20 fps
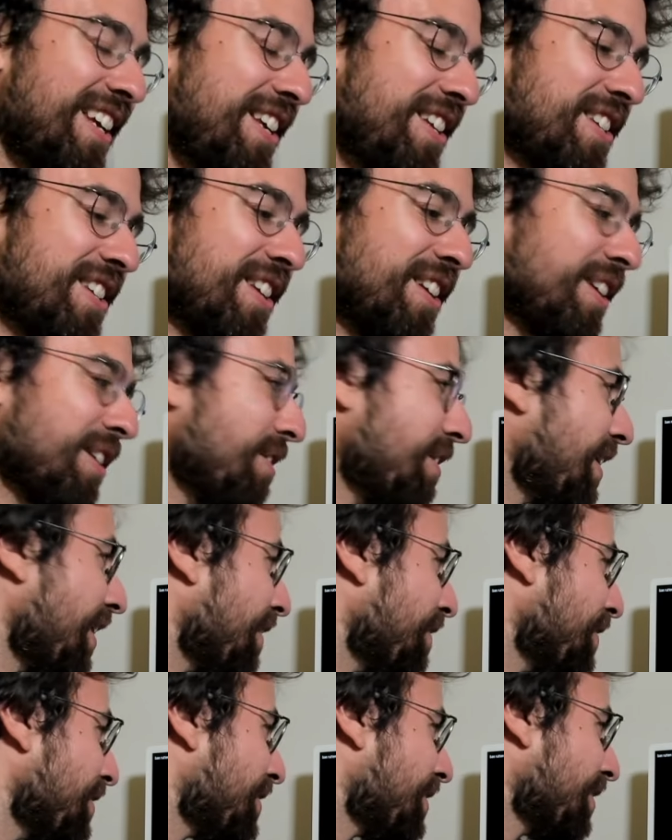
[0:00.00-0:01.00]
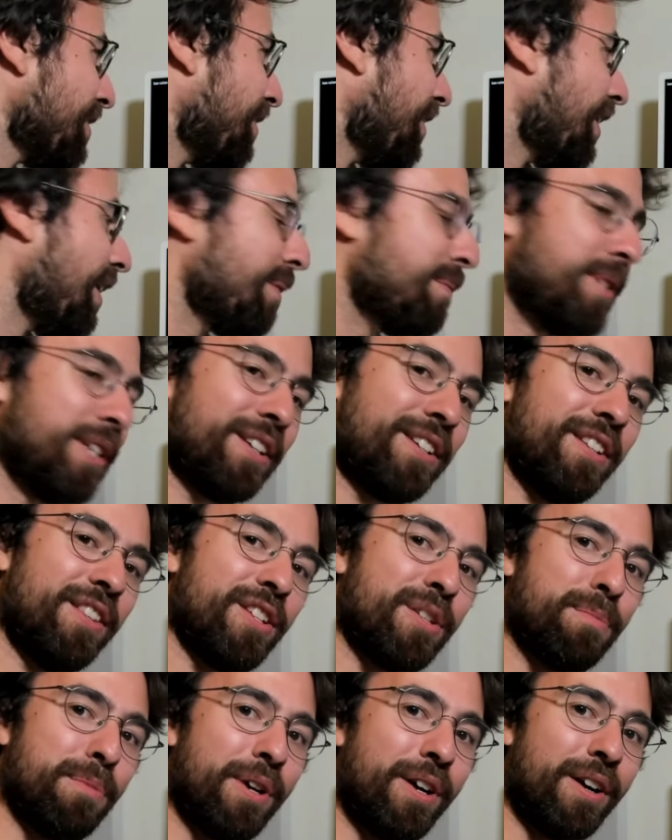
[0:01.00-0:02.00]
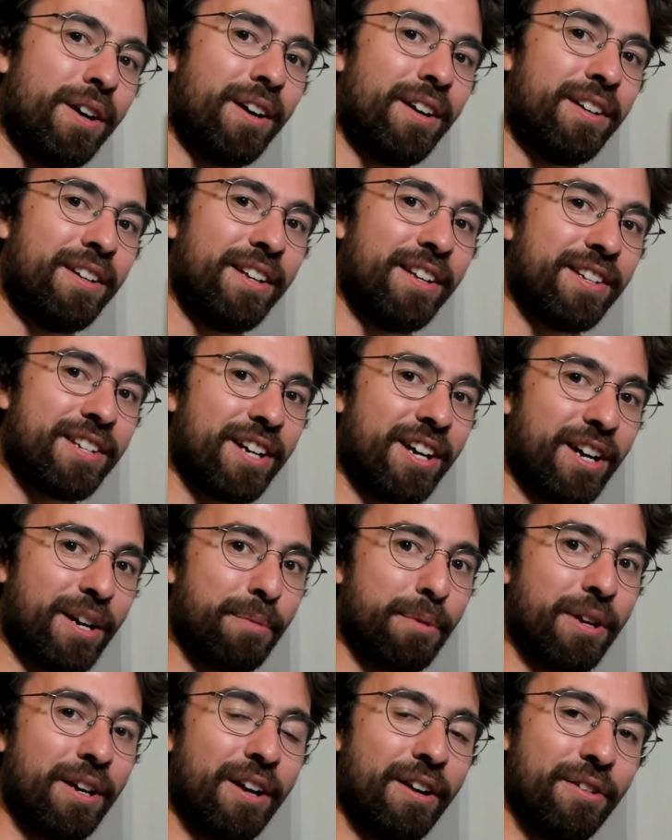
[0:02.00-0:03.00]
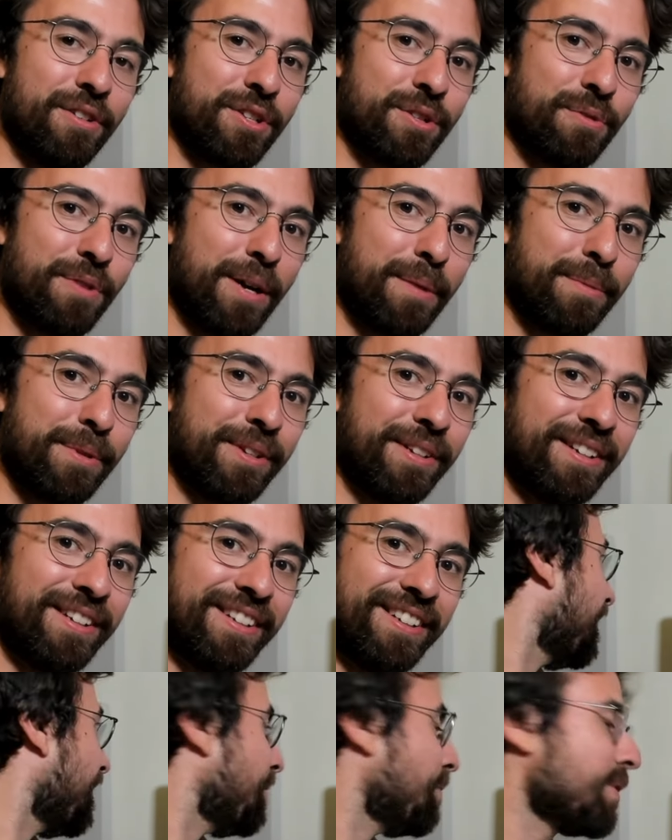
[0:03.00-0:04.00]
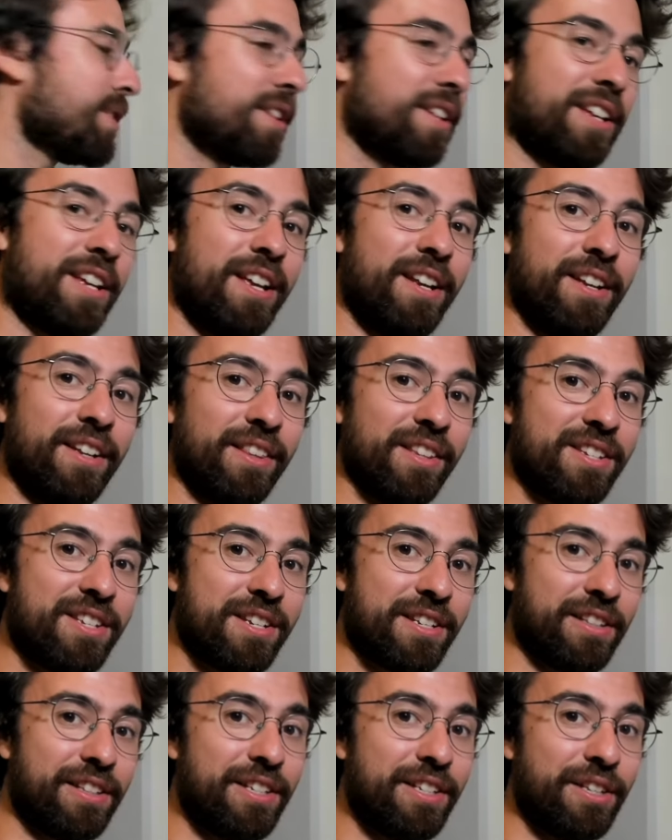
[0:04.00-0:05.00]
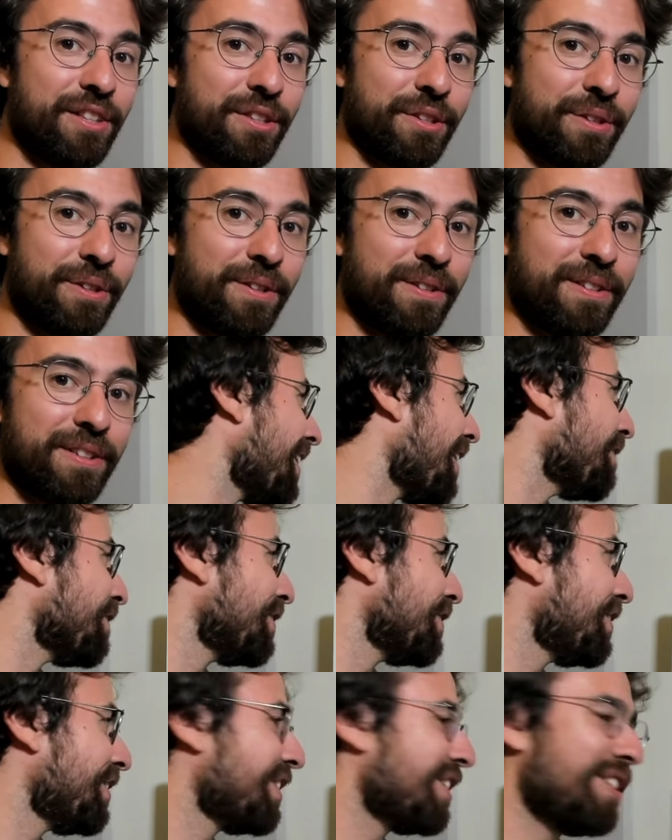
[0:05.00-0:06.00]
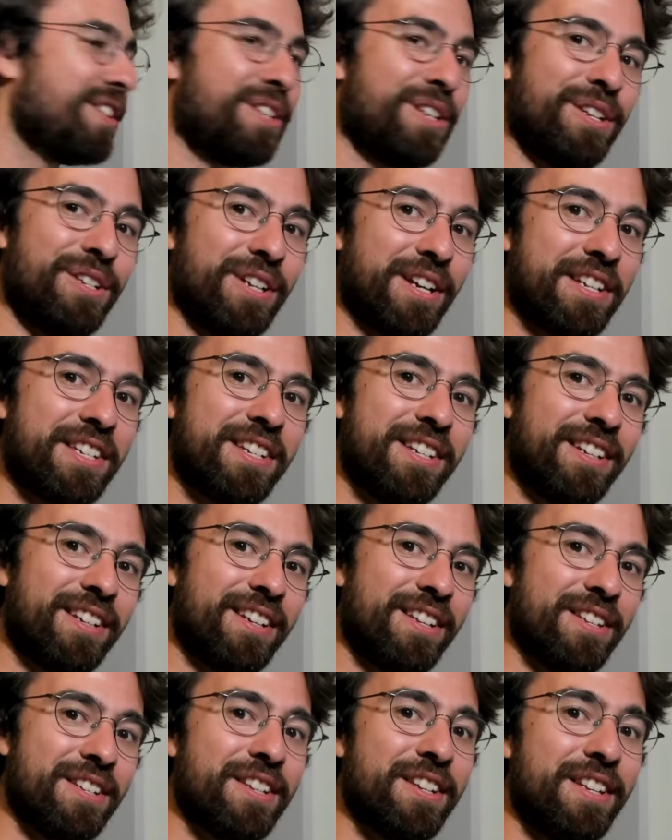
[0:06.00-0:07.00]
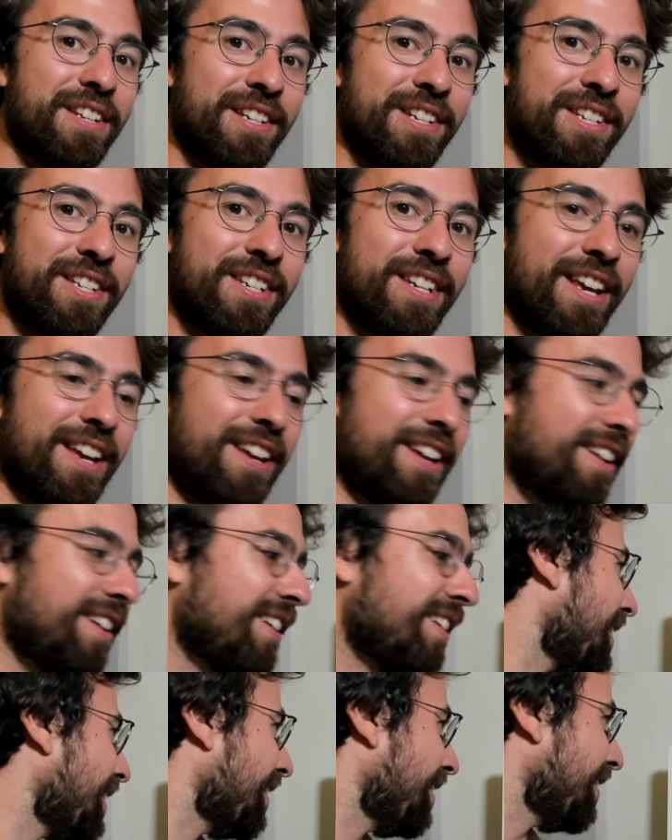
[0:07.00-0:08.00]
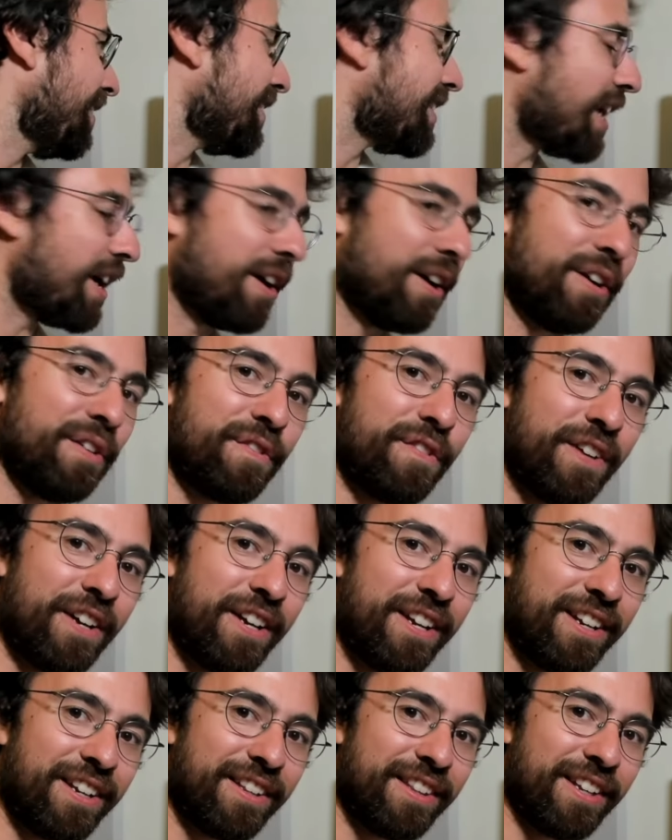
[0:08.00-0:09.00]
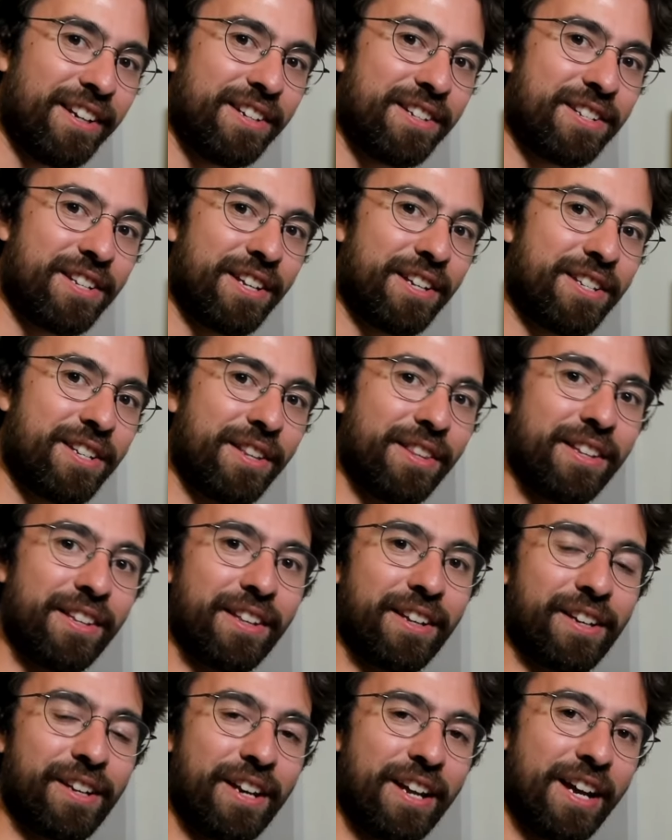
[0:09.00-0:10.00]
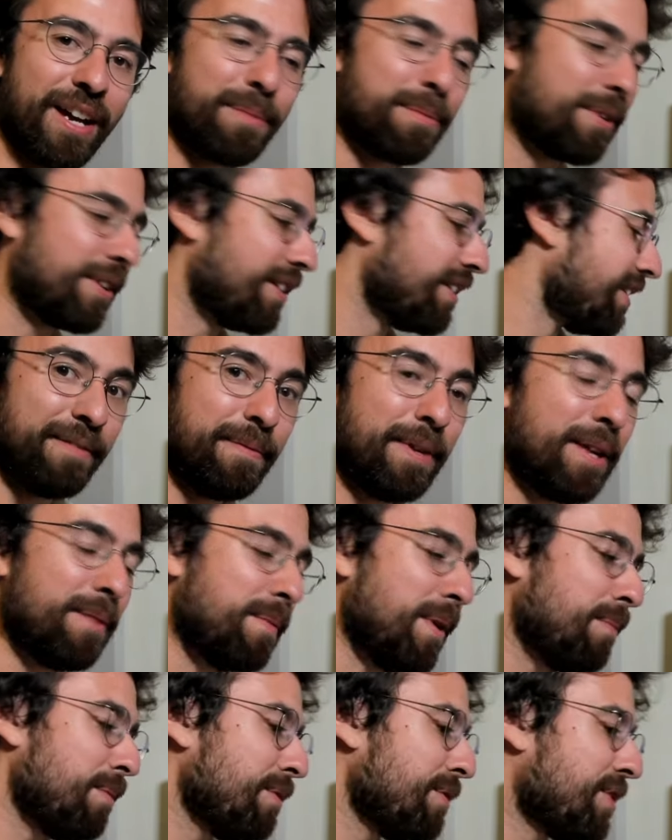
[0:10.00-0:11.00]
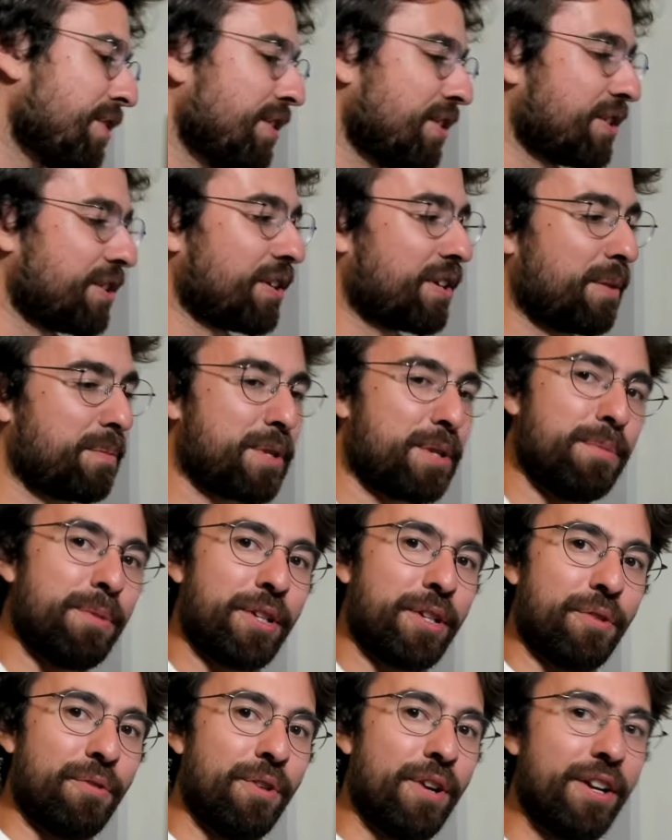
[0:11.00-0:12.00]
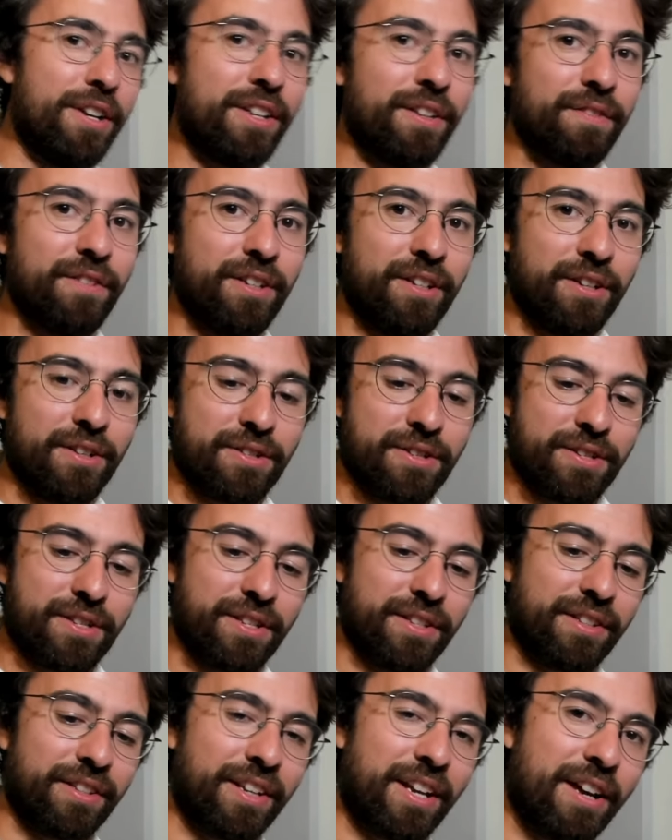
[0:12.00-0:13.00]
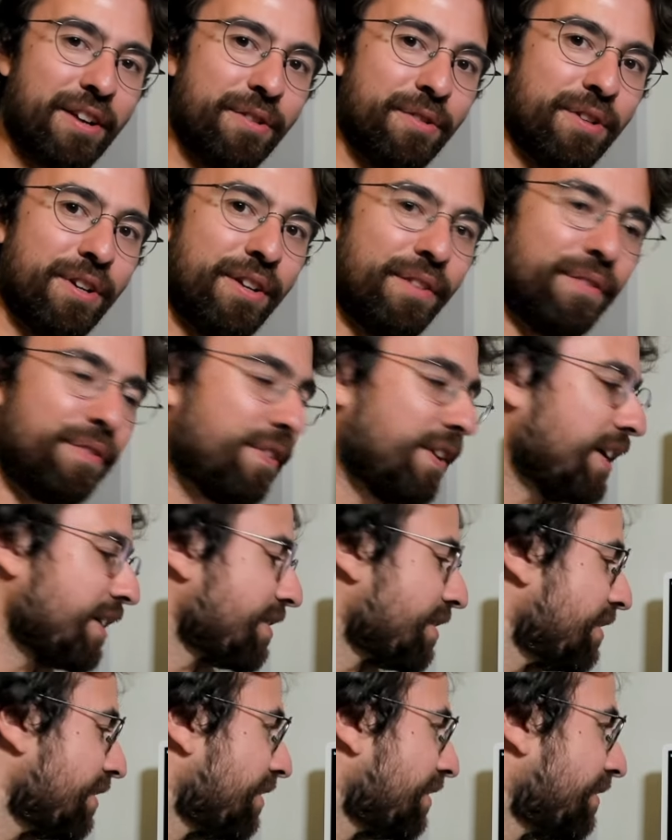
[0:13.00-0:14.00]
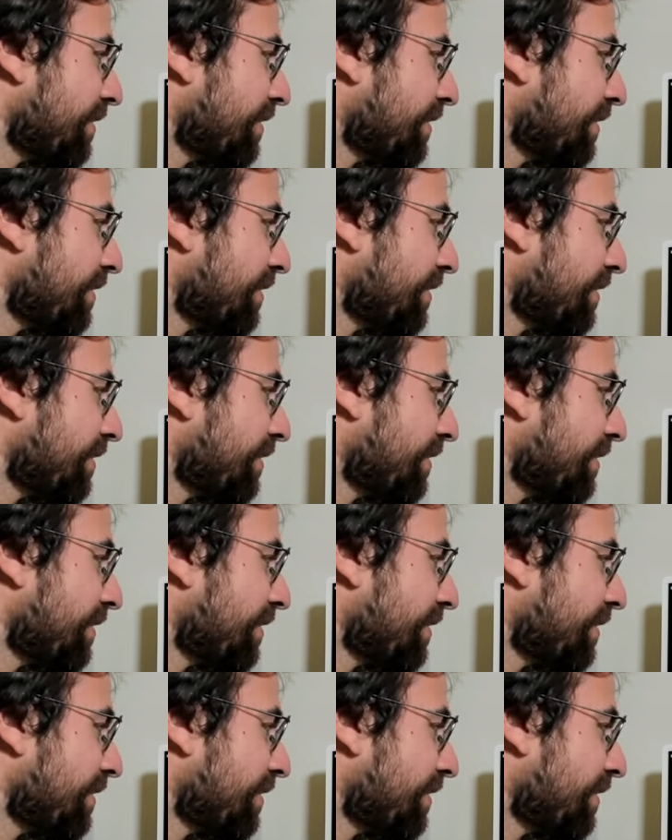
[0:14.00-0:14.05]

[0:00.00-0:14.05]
He's gonna go to every single object in this bar and talk about how it's a weapon. He wasn't kidding, this is lethal. Everything he's suggesting is insane and terrifying that it's like something that can happen. Man, maybe we should just look up some like running videos or something, like how to run faster.